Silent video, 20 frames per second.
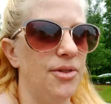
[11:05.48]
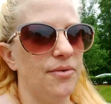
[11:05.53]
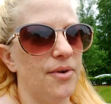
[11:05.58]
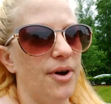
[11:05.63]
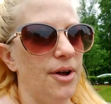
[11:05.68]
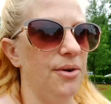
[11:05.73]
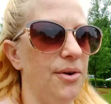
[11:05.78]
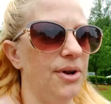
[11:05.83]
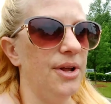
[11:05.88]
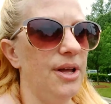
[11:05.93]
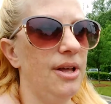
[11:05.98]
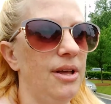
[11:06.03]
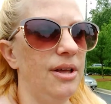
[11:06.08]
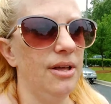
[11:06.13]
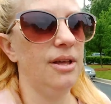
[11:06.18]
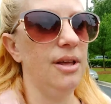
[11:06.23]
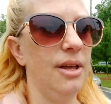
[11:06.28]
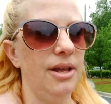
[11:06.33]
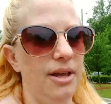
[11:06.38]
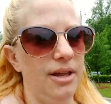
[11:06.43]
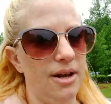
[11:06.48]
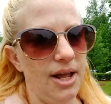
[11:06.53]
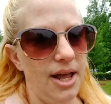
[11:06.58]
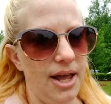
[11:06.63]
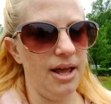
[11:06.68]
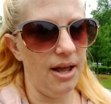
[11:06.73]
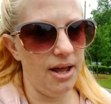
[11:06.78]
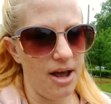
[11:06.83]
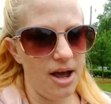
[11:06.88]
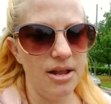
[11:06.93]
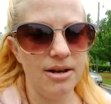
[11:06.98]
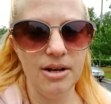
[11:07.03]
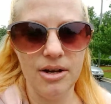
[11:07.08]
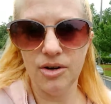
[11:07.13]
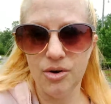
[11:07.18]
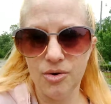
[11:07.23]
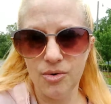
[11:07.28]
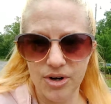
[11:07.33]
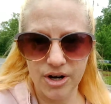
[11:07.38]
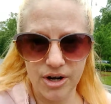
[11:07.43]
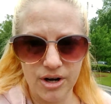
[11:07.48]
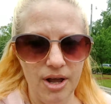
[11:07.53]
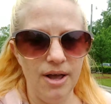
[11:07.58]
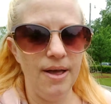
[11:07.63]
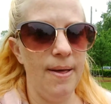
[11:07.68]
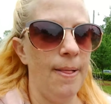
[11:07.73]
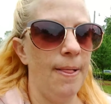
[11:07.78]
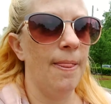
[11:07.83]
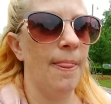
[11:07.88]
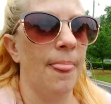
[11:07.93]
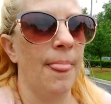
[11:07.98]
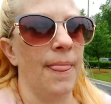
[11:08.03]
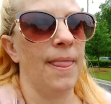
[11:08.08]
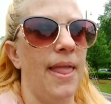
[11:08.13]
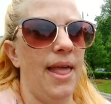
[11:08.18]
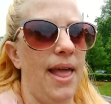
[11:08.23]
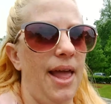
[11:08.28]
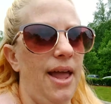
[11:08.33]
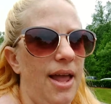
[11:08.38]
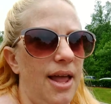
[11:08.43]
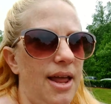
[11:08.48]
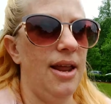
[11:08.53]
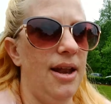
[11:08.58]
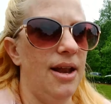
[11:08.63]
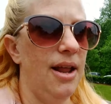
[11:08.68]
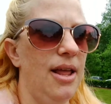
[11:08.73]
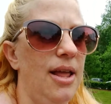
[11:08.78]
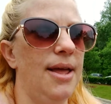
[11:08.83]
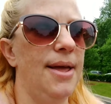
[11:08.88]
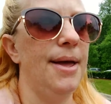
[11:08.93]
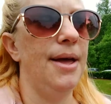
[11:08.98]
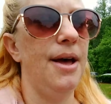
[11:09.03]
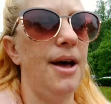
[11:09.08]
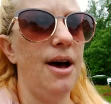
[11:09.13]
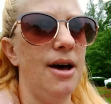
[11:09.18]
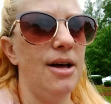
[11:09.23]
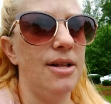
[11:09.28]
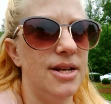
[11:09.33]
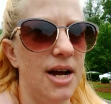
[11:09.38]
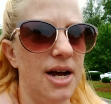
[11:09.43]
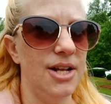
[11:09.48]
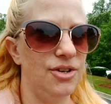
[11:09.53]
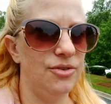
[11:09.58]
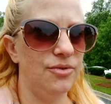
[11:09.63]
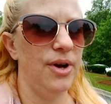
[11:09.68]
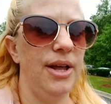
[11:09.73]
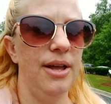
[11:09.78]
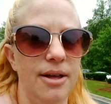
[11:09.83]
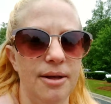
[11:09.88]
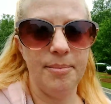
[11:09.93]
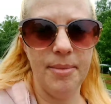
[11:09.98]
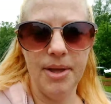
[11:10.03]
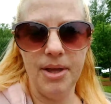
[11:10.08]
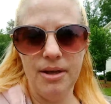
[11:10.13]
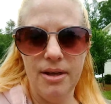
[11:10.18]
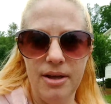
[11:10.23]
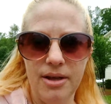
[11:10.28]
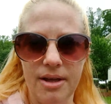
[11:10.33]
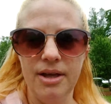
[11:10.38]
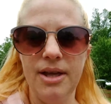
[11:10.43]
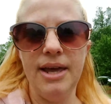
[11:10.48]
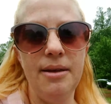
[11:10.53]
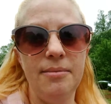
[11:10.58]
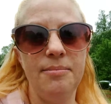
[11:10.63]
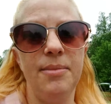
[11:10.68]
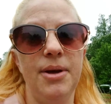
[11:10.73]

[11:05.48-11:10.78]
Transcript: in the middle of the road in a Honda Accord, and a Dodge Ram